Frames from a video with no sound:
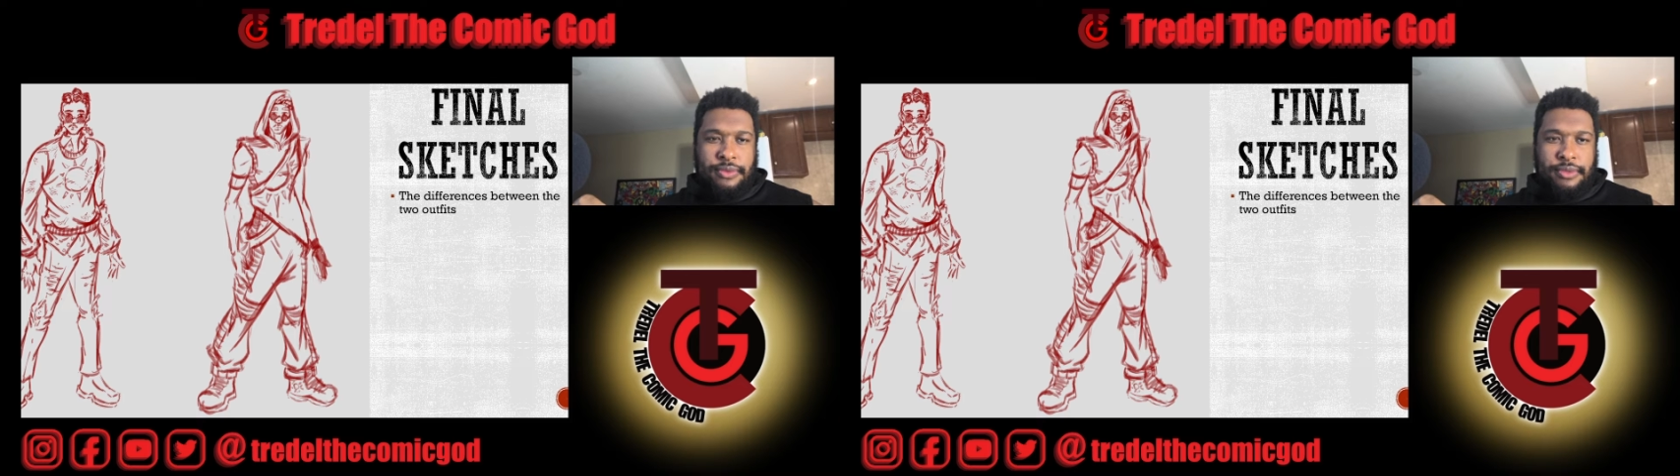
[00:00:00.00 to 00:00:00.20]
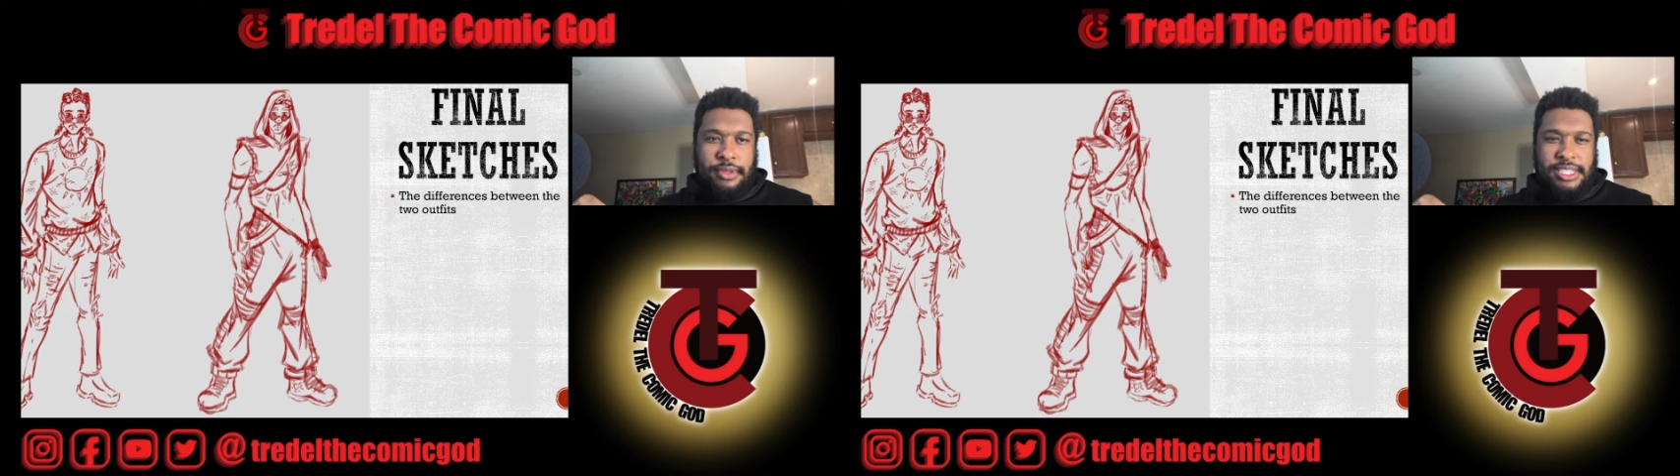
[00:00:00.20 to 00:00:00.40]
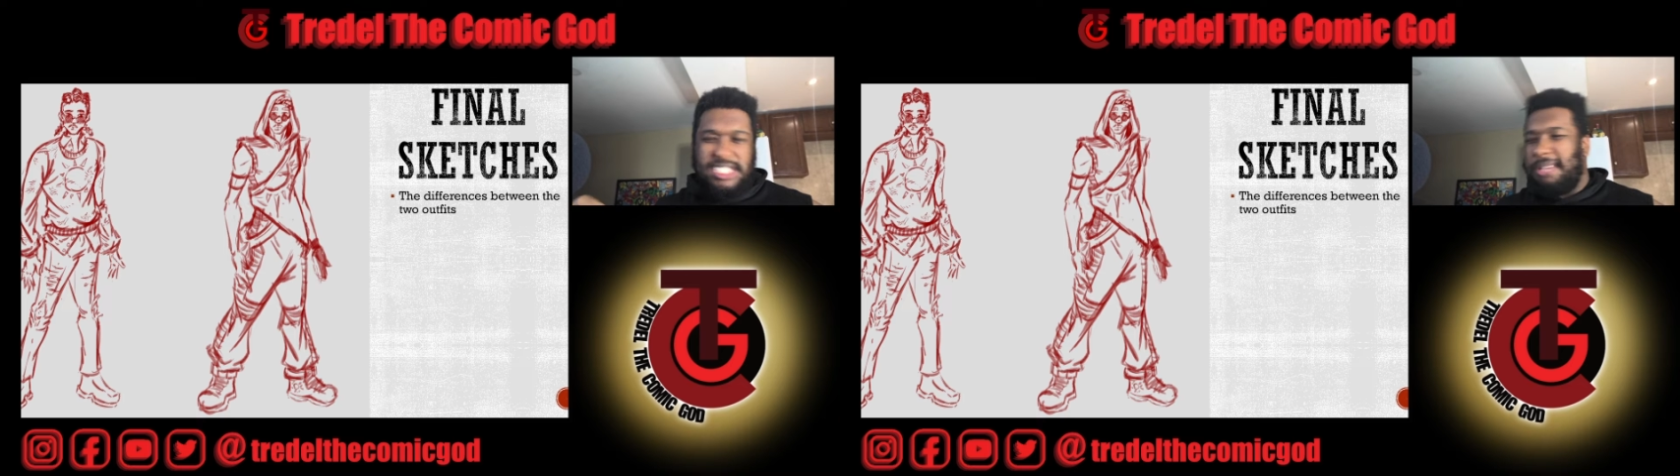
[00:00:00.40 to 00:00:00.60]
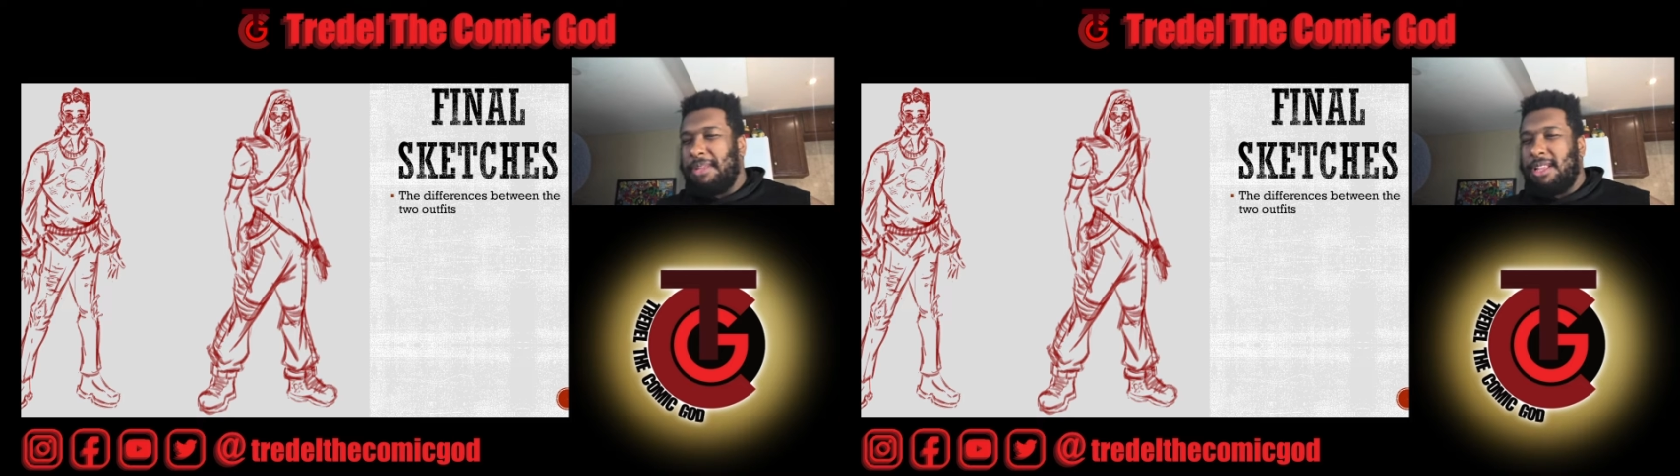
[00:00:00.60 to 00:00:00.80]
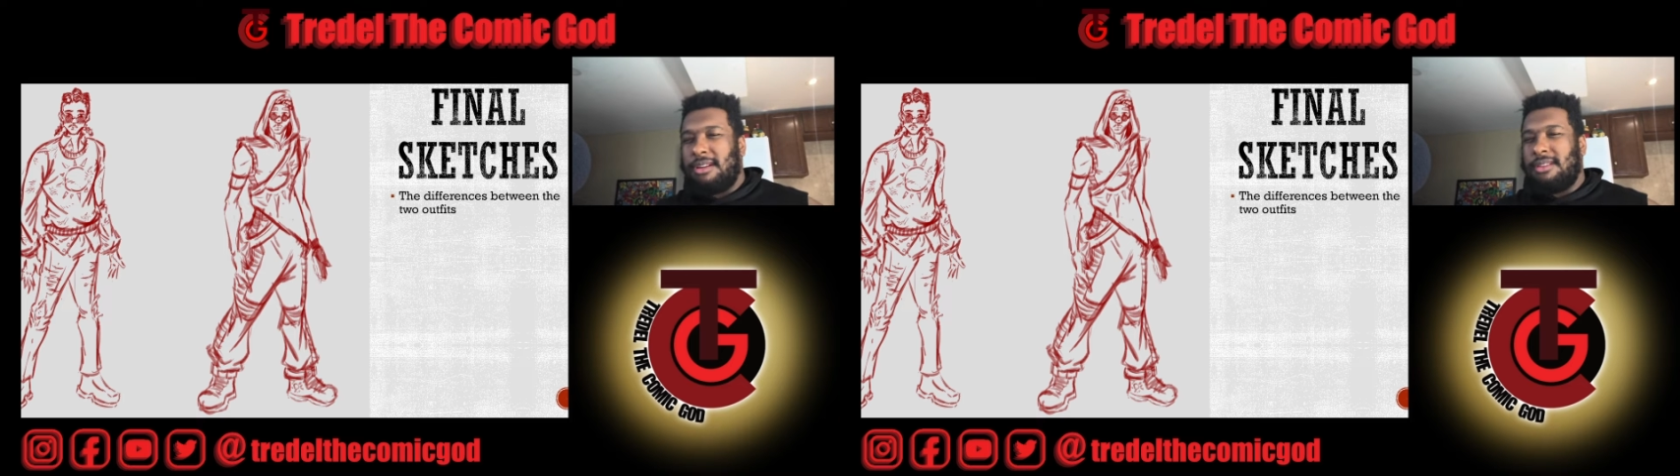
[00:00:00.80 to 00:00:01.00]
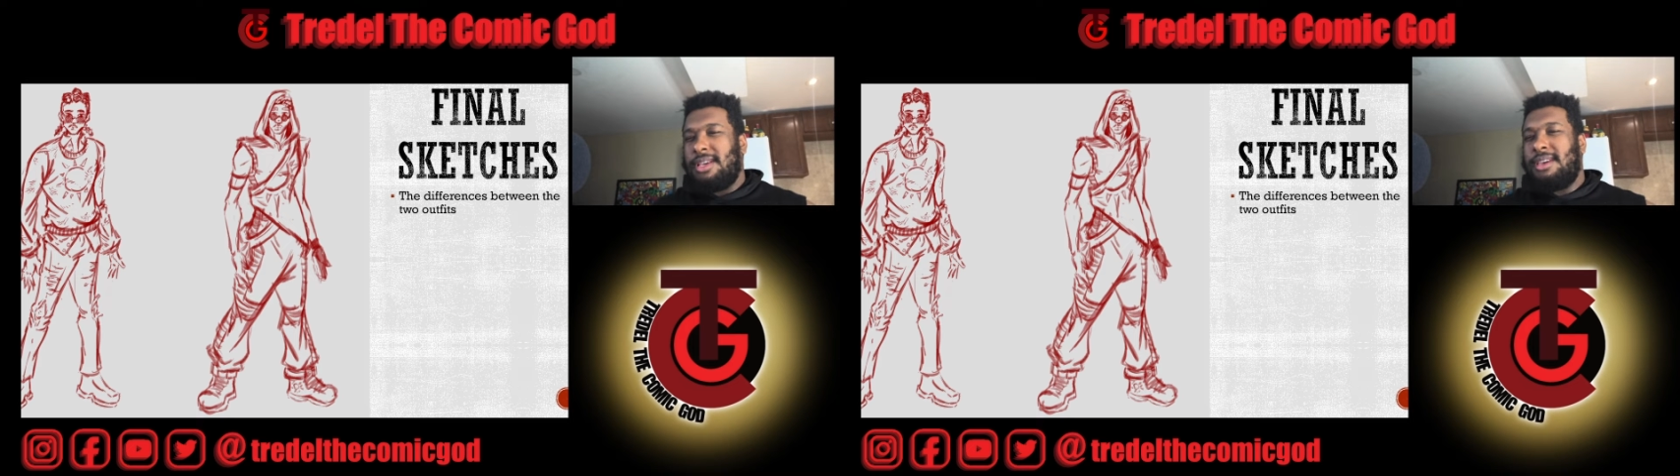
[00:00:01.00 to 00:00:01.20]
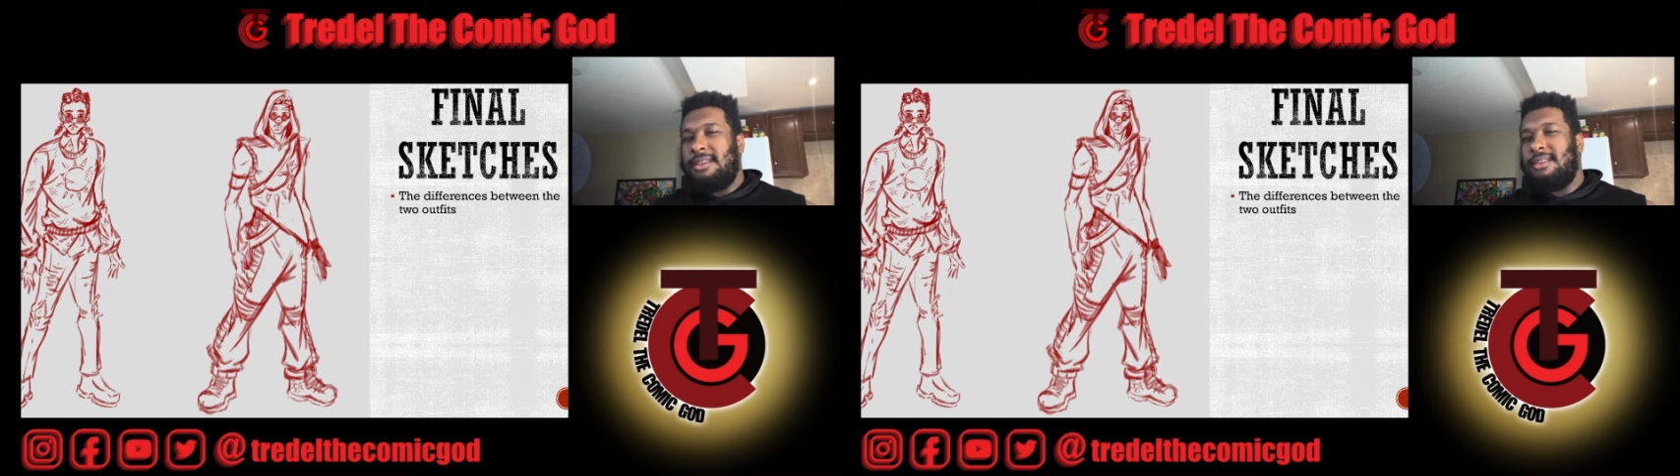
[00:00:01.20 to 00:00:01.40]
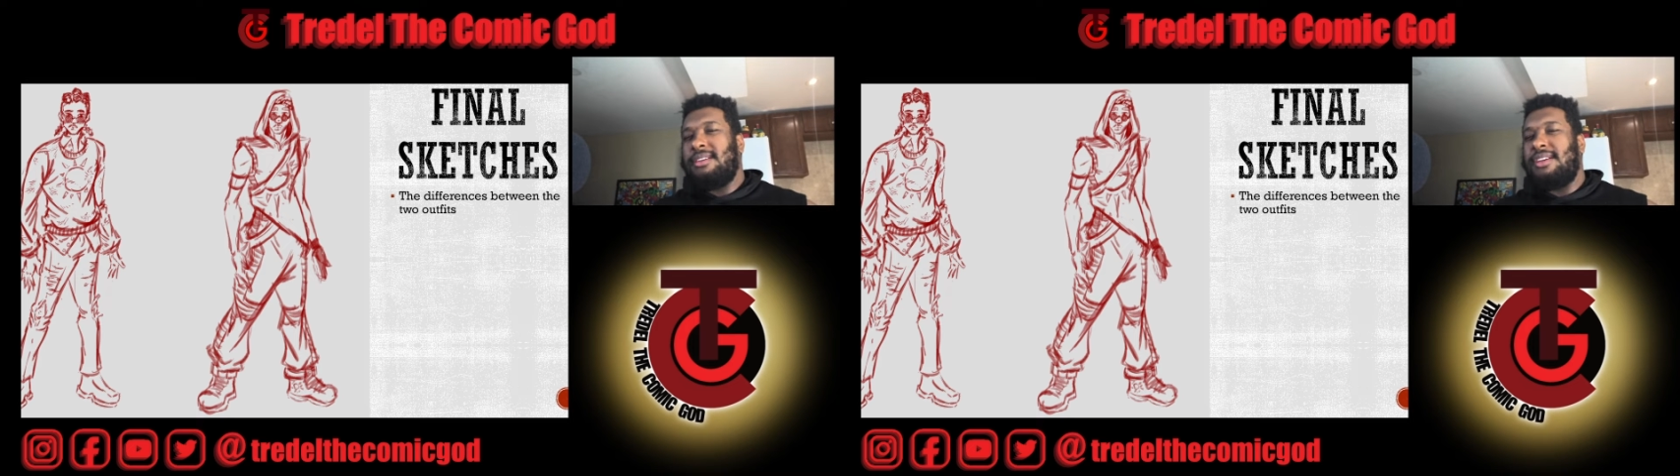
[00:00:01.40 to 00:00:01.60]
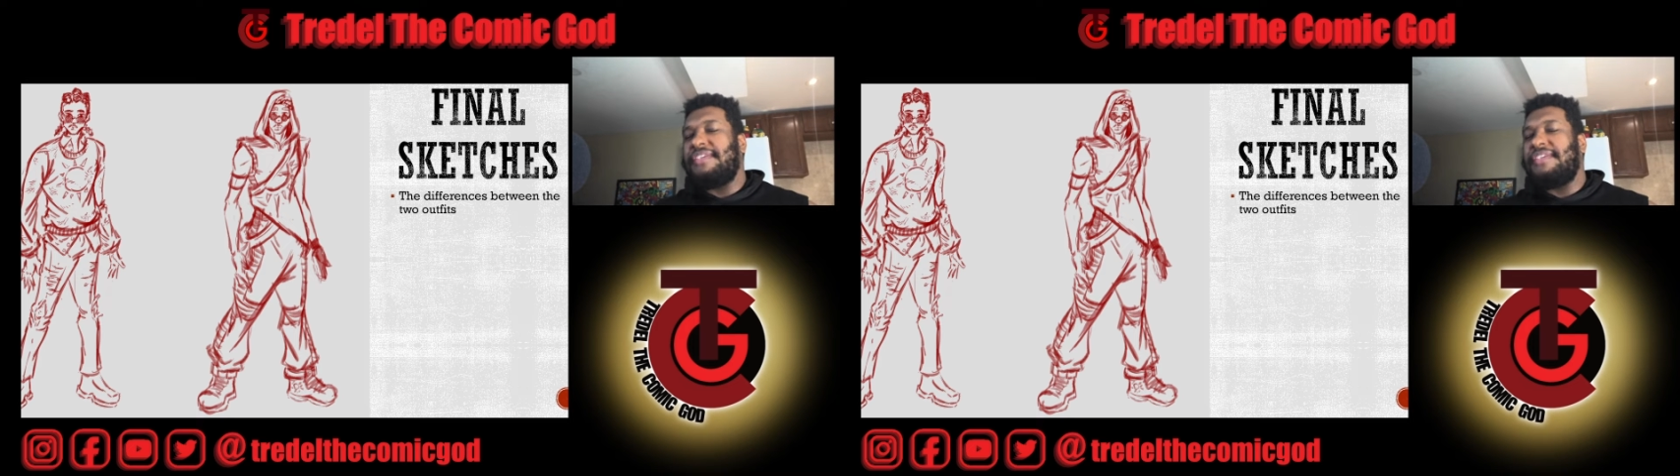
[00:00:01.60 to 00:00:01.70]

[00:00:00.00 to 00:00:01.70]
similarly, if